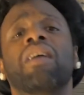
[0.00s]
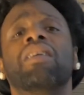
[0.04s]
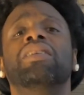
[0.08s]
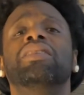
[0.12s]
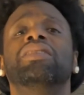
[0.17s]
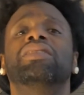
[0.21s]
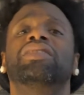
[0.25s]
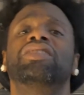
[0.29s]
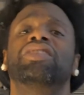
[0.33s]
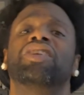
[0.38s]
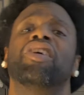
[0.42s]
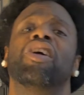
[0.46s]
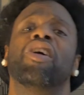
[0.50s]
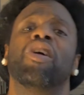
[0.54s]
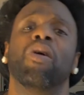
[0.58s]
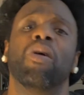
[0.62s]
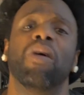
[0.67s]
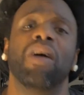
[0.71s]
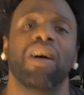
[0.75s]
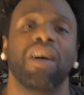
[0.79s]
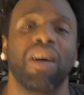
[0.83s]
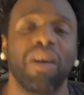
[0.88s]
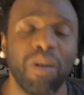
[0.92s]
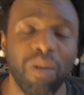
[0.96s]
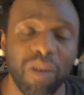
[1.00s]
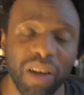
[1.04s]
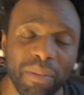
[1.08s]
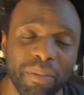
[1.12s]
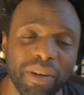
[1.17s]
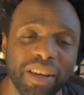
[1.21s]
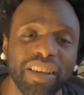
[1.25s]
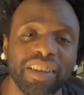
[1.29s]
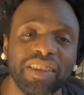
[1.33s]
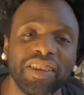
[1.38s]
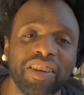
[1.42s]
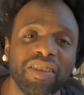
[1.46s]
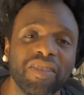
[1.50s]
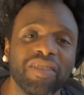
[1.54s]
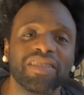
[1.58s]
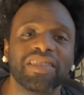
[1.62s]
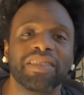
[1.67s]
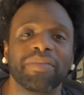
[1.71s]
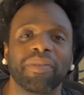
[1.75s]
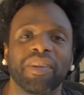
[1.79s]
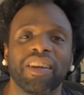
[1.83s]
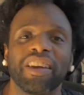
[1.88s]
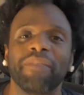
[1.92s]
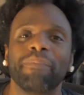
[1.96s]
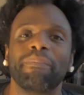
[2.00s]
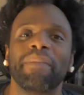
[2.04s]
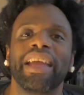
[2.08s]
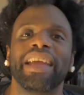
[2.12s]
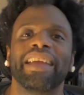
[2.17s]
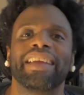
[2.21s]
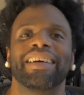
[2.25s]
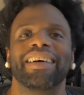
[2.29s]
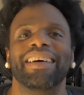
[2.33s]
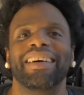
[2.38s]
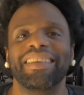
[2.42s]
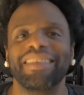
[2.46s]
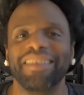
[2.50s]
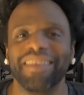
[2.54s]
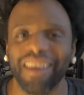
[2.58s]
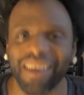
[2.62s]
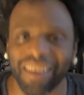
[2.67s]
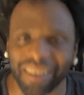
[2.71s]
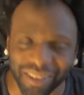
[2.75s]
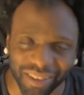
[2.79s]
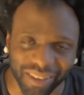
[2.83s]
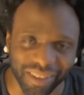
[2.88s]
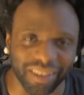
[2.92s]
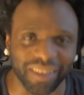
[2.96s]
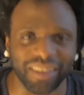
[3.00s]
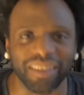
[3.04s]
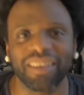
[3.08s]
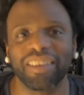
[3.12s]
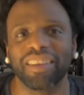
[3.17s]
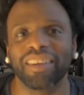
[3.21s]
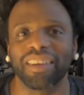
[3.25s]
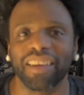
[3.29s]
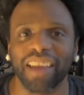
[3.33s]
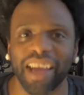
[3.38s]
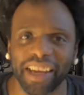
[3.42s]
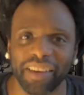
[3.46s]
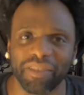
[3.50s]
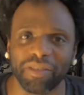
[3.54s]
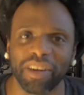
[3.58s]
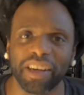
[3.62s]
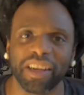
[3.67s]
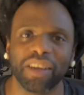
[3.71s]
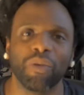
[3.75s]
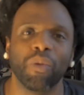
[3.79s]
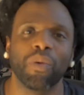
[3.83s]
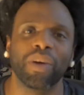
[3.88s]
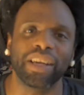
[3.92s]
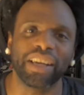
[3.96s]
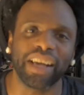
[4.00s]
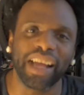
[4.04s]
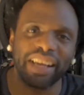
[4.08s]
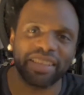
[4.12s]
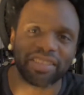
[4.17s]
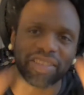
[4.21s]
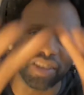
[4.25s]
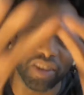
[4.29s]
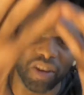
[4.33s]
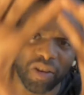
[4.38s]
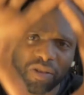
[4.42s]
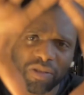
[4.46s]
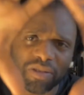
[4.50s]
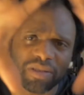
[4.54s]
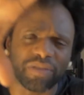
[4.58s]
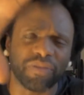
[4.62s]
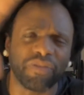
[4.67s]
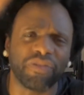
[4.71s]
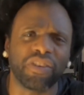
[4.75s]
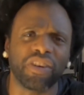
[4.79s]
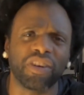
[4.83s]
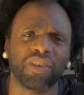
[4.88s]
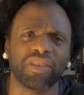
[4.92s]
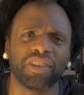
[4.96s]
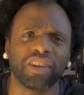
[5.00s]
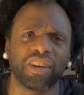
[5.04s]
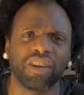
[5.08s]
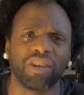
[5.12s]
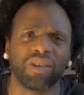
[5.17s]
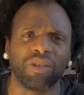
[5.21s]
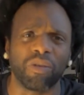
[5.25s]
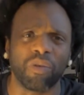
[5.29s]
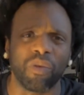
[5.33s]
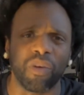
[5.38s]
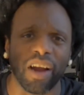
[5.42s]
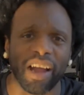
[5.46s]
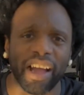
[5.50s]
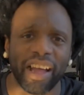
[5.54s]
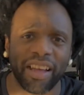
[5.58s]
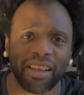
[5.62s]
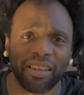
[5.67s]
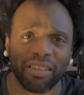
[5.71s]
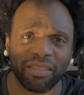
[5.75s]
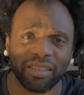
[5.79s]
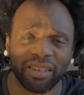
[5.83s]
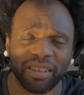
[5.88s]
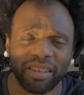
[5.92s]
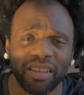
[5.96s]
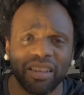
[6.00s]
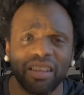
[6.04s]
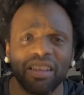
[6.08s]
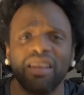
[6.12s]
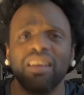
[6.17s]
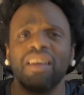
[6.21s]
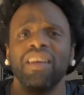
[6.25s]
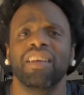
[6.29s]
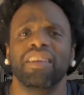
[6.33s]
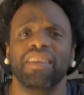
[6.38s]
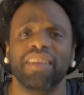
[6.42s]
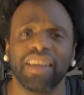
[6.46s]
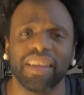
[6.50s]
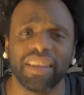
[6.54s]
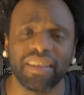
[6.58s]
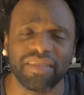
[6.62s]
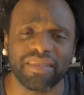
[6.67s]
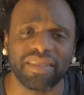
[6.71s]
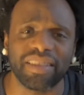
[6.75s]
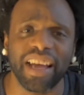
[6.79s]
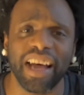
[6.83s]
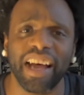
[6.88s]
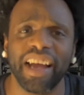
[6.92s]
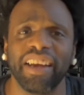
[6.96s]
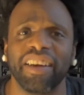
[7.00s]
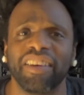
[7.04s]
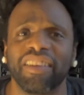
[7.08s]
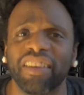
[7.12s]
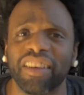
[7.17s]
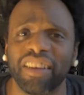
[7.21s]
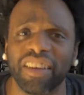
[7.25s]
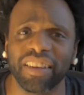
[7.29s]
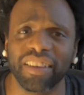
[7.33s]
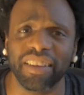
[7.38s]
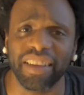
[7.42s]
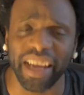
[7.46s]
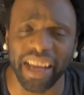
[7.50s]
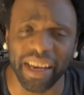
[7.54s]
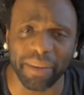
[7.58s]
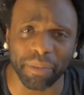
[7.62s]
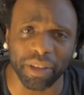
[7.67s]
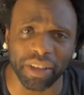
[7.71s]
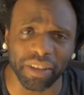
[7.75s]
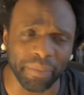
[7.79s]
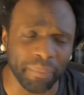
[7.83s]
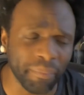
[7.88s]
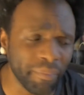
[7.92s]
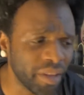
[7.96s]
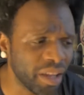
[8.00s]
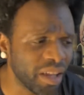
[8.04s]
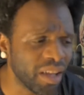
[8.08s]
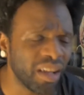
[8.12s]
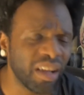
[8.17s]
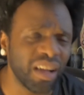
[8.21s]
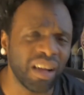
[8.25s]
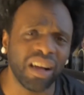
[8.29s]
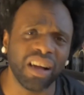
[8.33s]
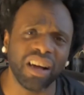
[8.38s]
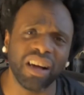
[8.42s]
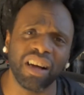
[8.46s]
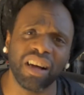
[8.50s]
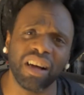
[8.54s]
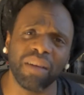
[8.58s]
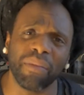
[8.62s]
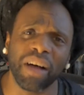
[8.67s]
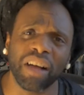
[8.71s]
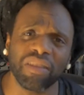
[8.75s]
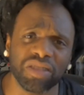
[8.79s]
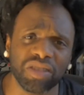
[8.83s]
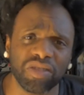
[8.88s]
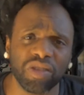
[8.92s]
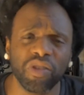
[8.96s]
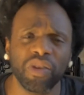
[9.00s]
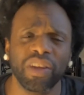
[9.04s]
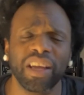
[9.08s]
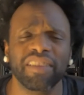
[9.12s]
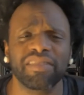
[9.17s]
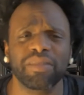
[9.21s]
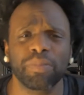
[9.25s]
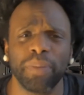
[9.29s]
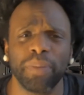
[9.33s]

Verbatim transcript: So what I'm gonna do is I'm gonna make another light ring, one that actually goes further around the entire uh, camera. Um, I'll show you guys